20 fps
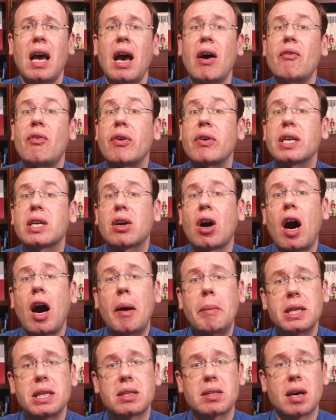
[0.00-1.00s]
A very
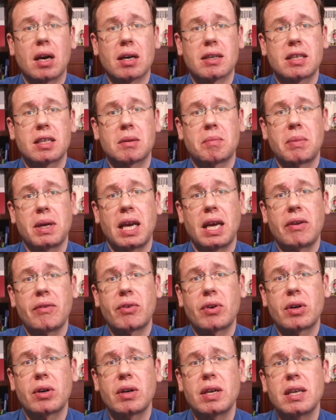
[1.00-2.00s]
common toxic
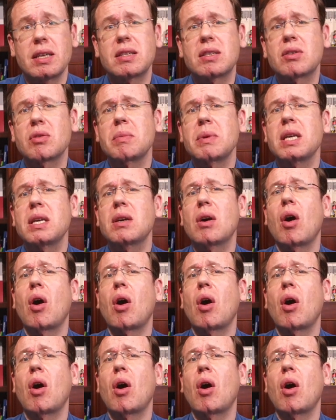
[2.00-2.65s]
behavior is to be